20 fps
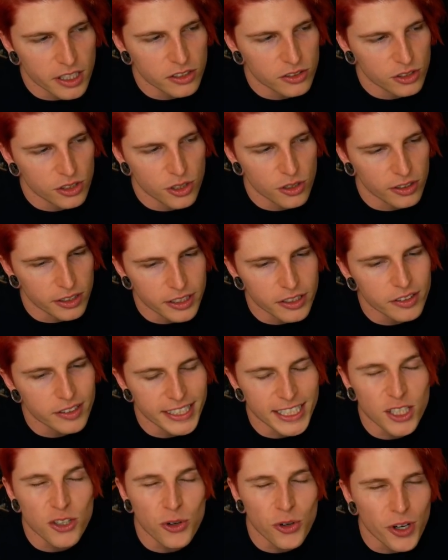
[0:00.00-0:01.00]
So you're
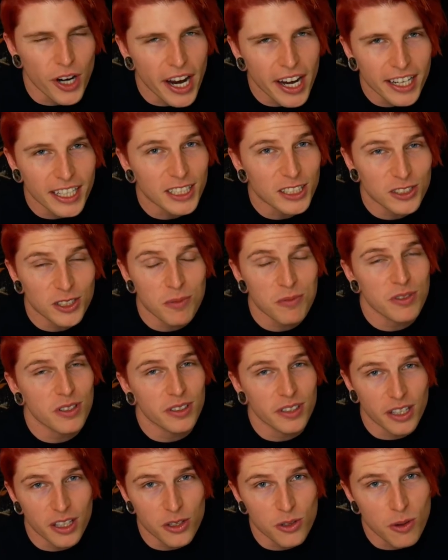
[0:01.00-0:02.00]
literally creating
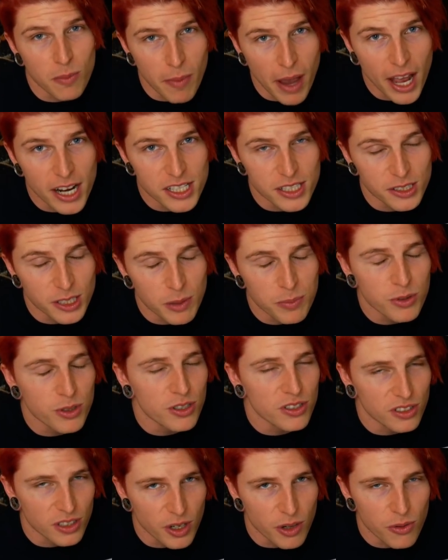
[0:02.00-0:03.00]
something that you imagined up
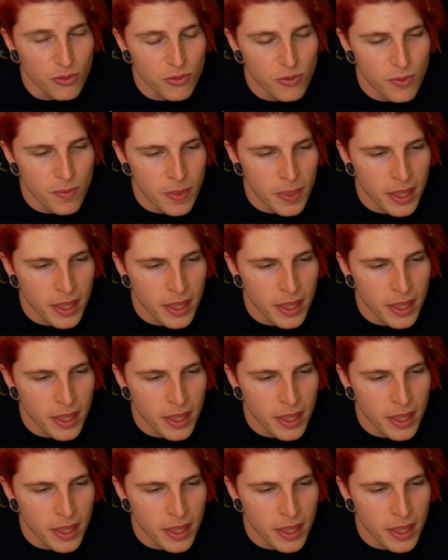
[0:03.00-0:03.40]
yourself.